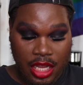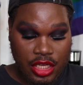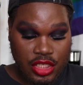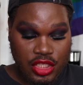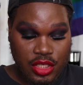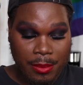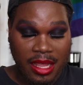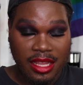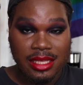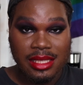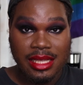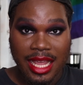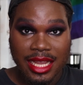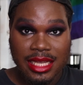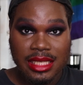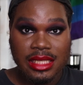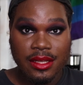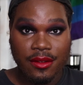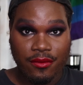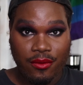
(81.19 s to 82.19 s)
So my
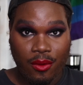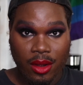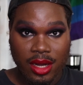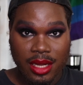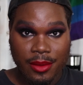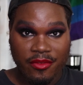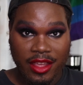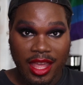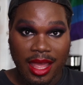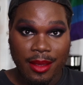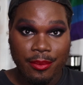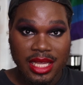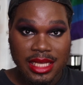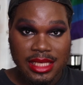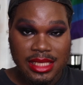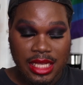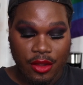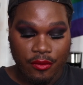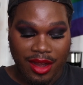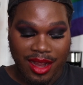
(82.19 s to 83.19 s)
next Sephora VIB
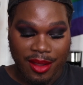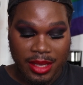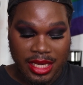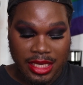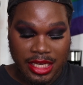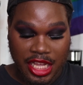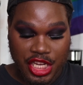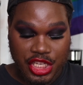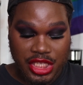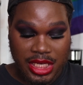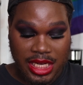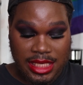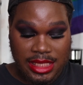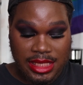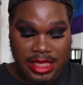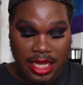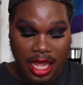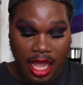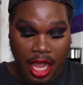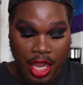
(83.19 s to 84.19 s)
sale recommendation is
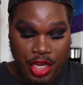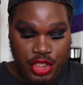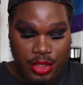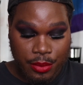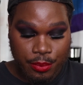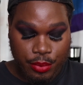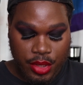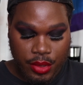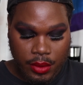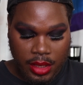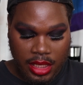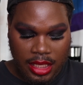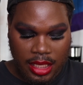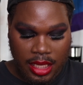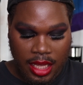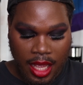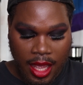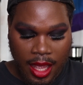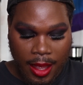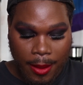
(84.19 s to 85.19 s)
the Kaja Beauty